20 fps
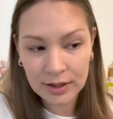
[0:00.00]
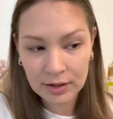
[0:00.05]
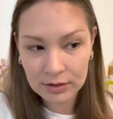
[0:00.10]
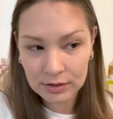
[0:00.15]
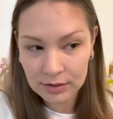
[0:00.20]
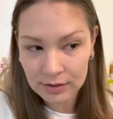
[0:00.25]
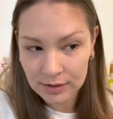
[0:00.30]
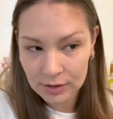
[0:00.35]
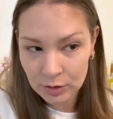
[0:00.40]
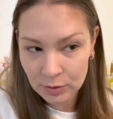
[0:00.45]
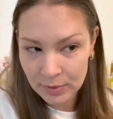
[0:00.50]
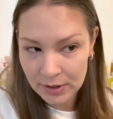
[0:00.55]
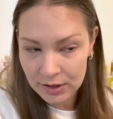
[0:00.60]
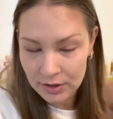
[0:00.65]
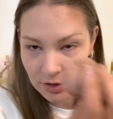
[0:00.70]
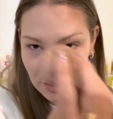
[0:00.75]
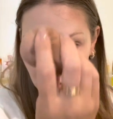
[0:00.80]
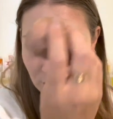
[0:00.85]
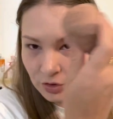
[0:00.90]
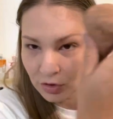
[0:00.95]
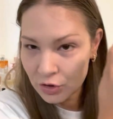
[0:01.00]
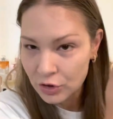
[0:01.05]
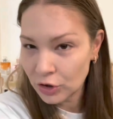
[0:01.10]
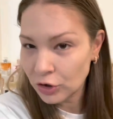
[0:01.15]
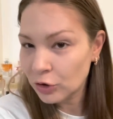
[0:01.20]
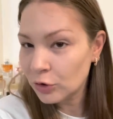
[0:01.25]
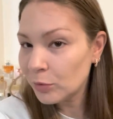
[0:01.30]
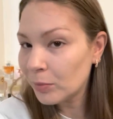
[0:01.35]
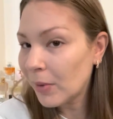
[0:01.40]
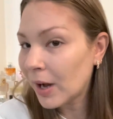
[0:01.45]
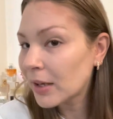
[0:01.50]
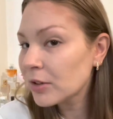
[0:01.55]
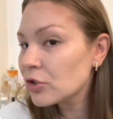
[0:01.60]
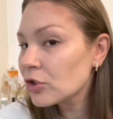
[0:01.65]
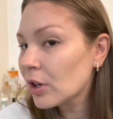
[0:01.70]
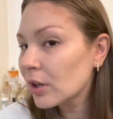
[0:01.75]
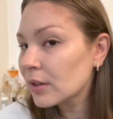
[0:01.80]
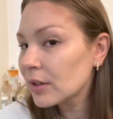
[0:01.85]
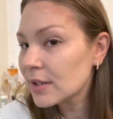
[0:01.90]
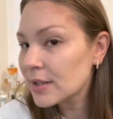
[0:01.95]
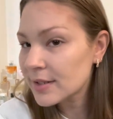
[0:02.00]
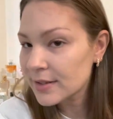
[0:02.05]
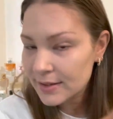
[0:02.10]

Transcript: a little bit too much on the